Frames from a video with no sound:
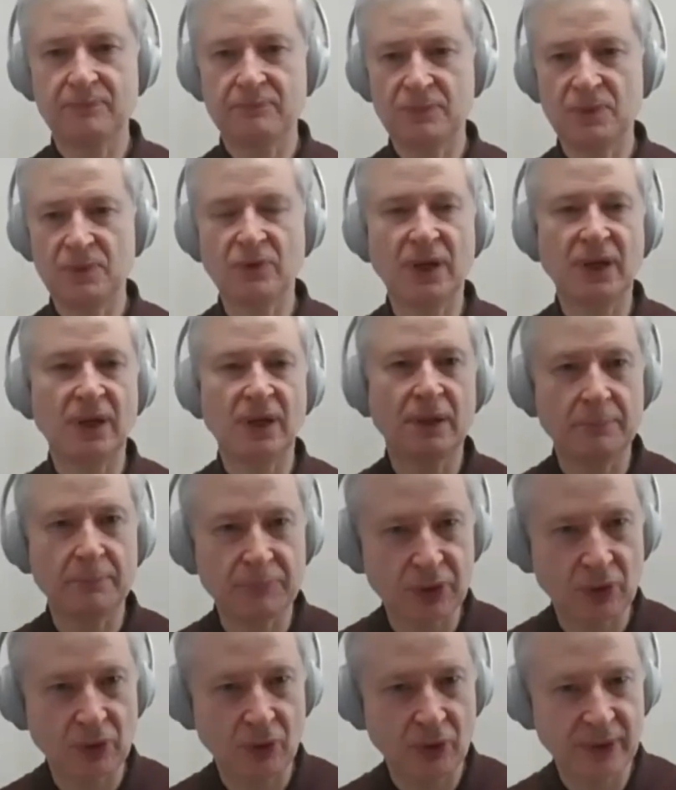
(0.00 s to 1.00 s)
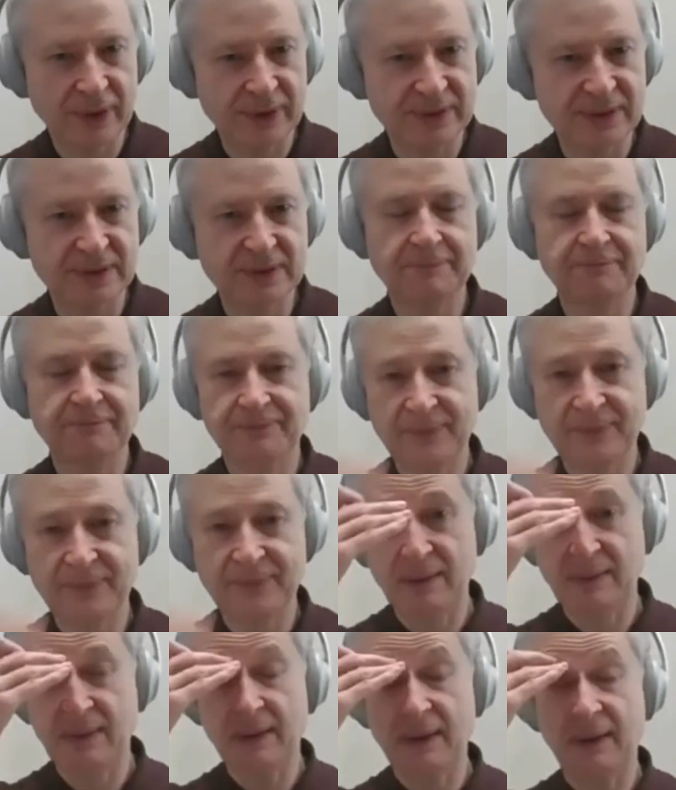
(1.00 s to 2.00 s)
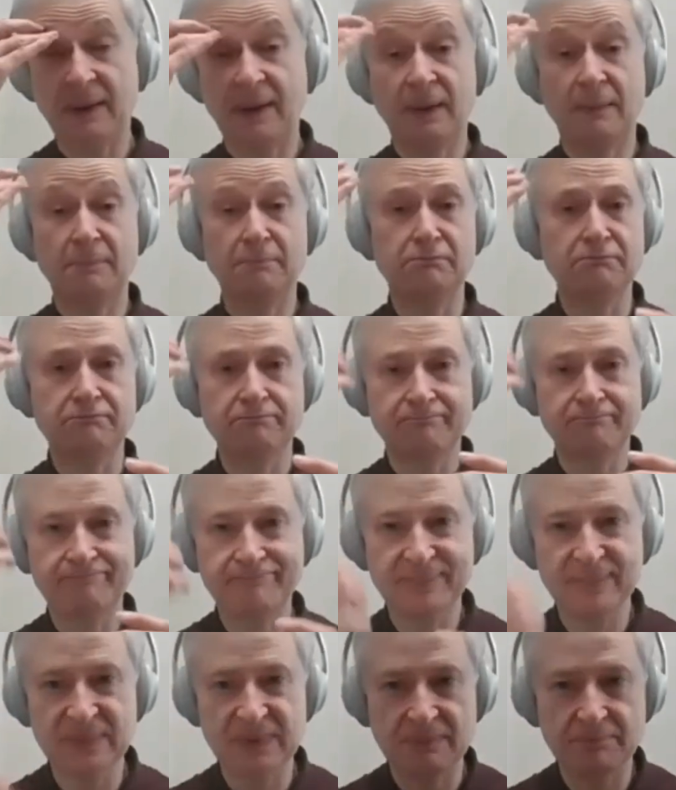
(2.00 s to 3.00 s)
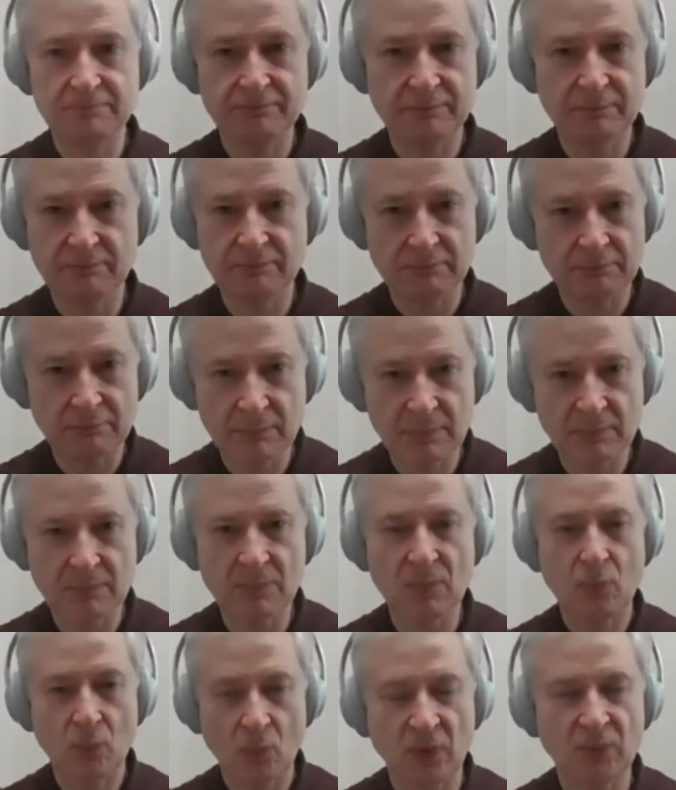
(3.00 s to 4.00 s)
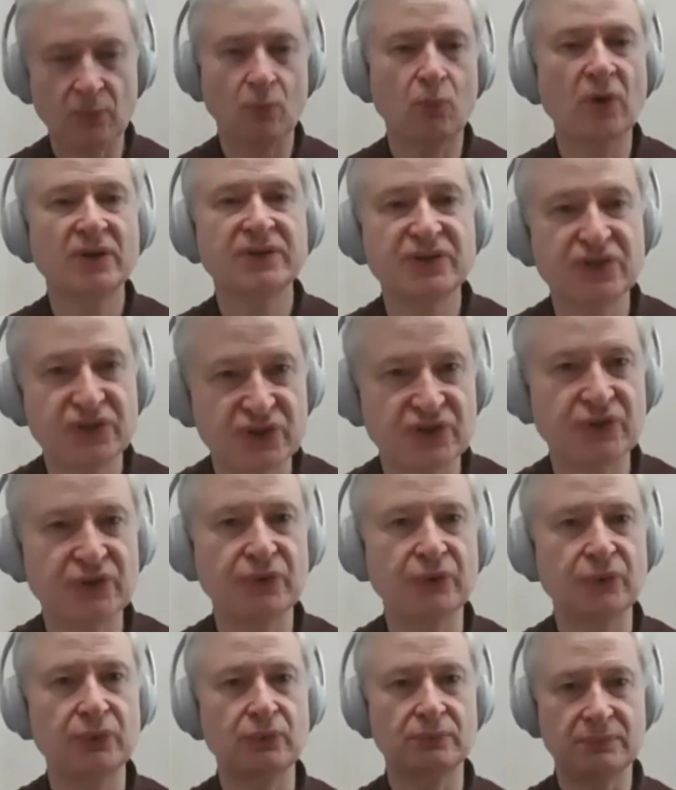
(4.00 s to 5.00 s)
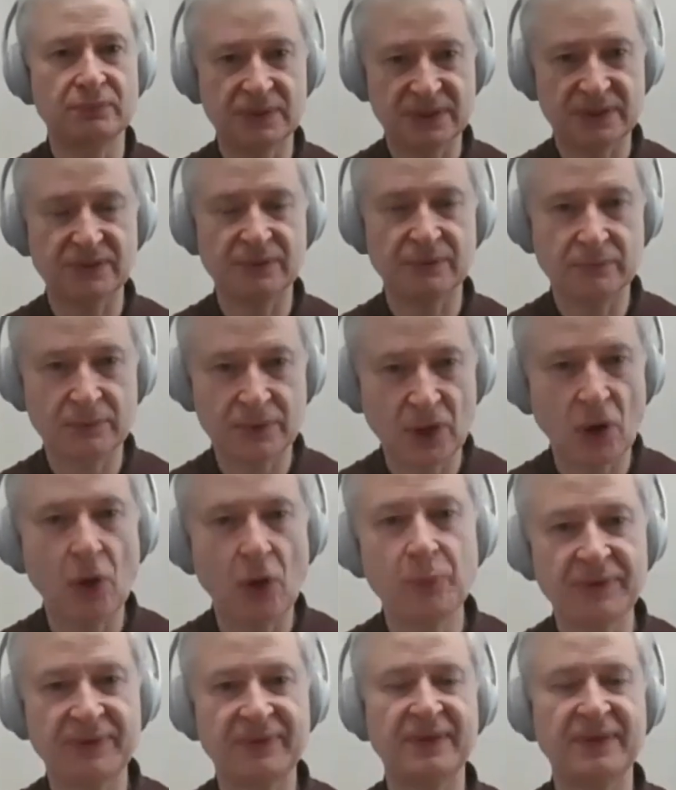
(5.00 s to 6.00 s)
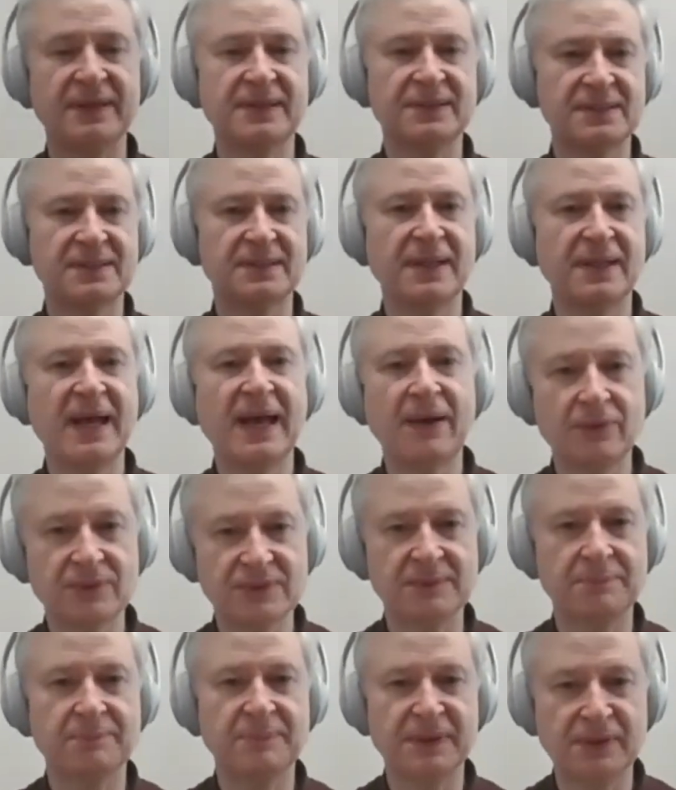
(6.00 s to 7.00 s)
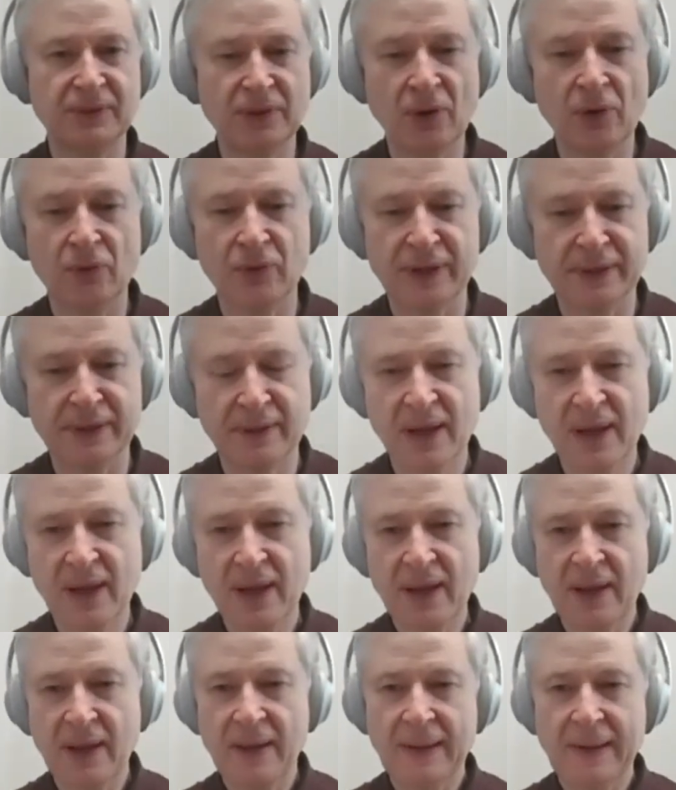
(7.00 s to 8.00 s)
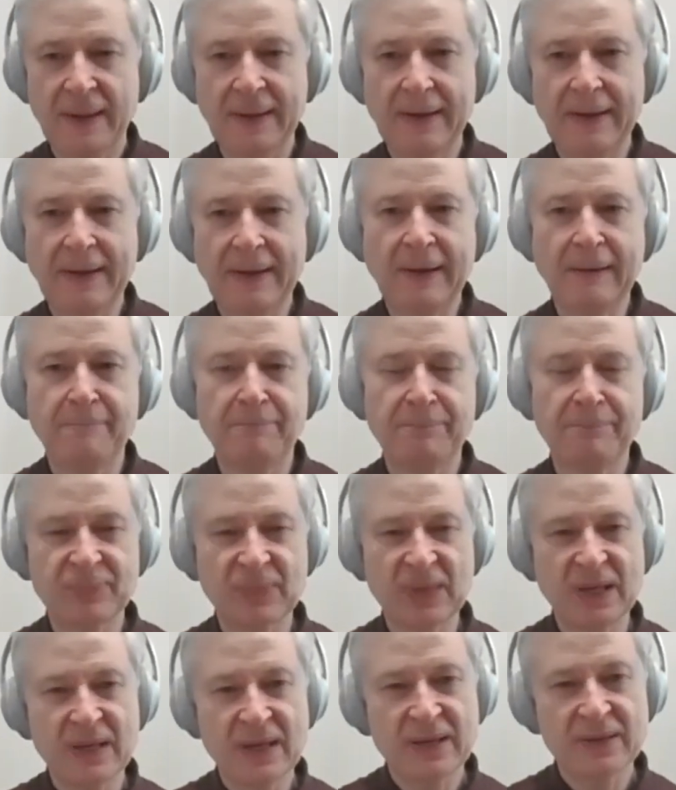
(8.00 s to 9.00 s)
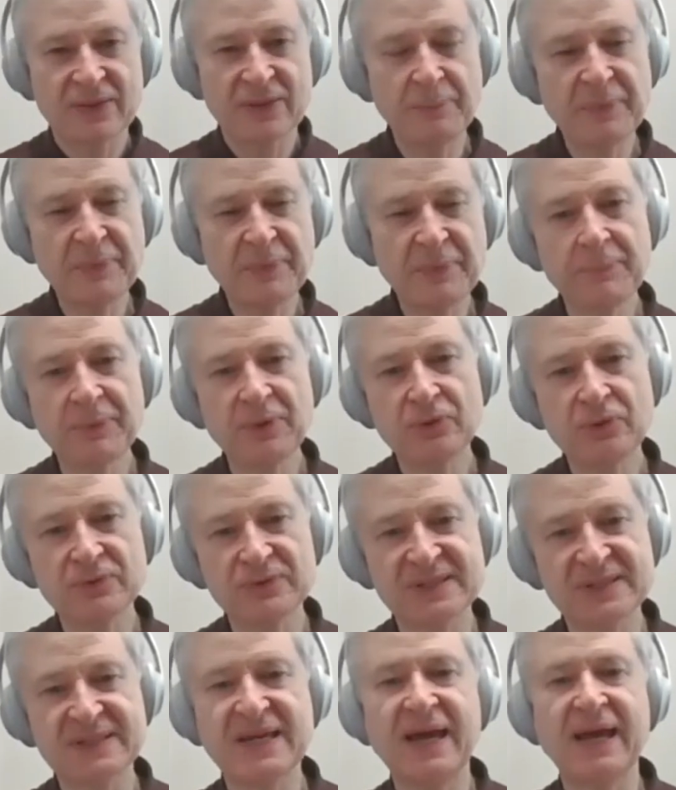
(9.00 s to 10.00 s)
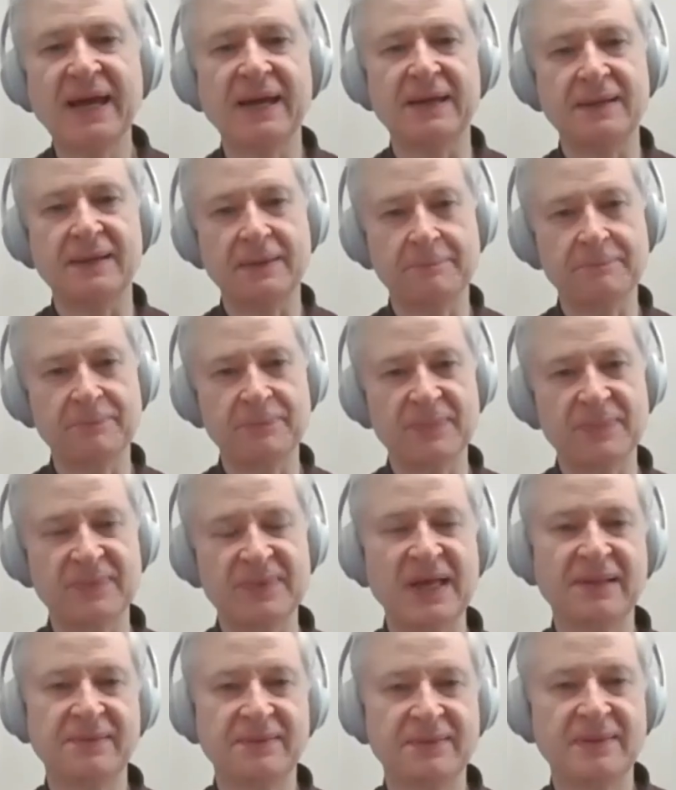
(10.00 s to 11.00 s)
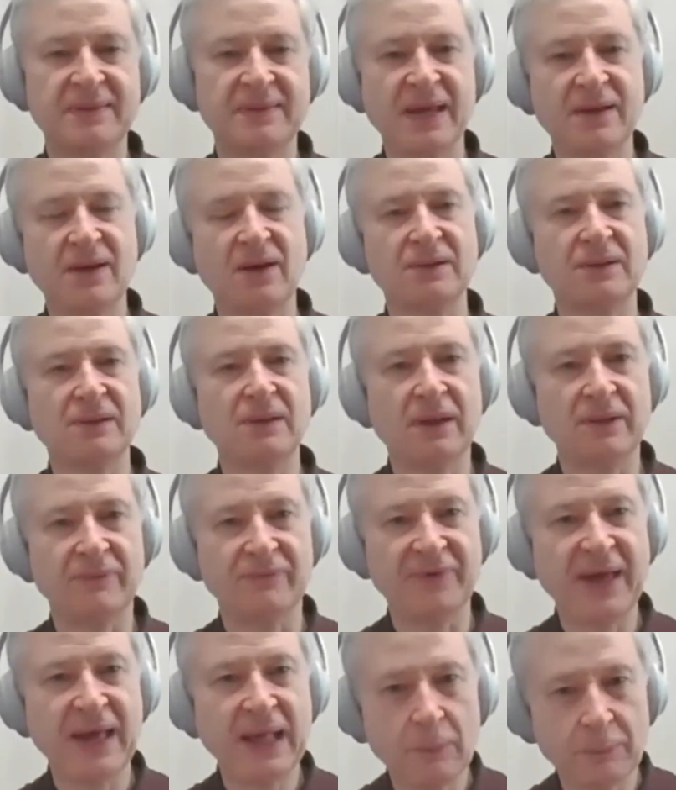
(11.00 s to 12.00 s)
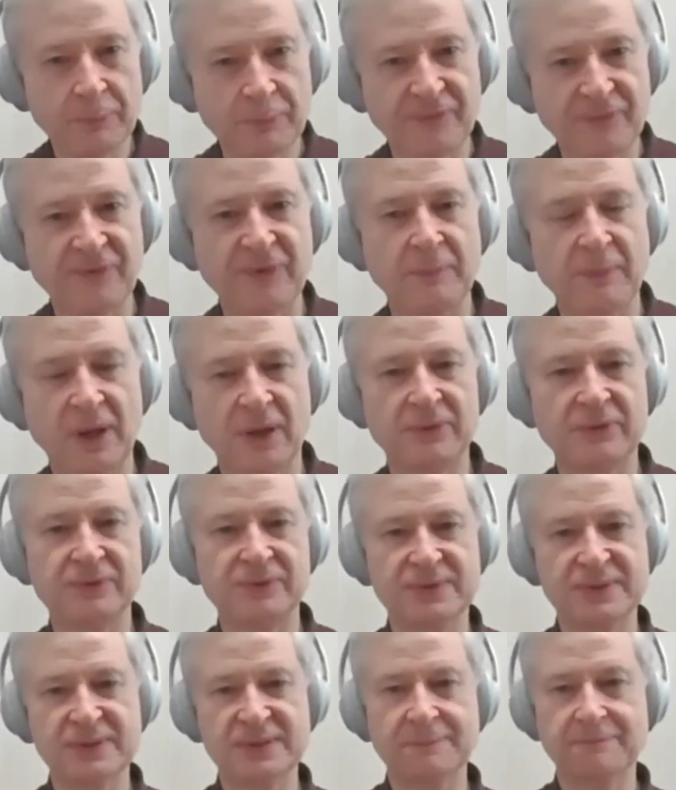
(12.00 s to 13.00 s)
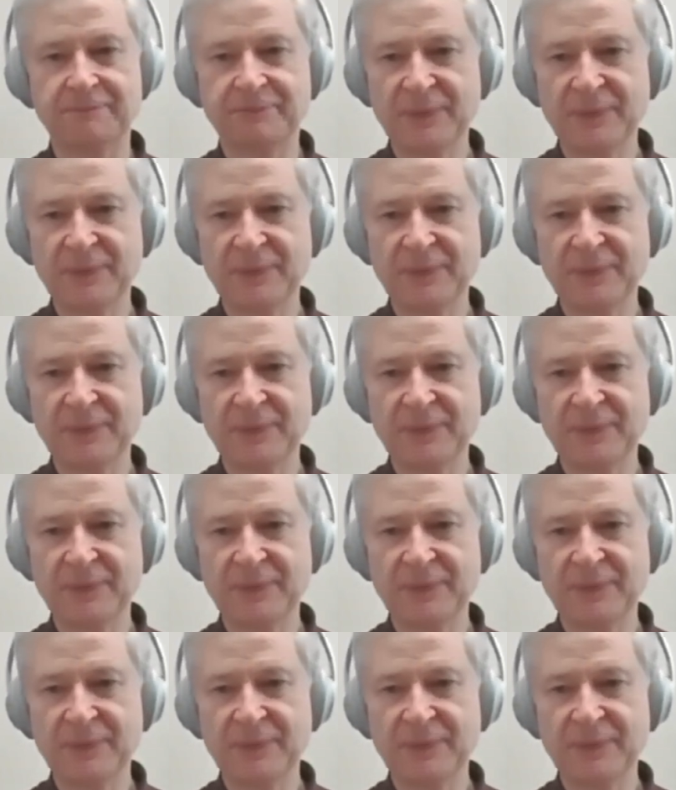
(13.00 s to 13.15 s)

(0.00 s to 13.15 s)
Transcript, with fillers: you got unemployed, um, what, what did you do to cope with this and how has it been going? Um, the people who say, that they got a lot of help from others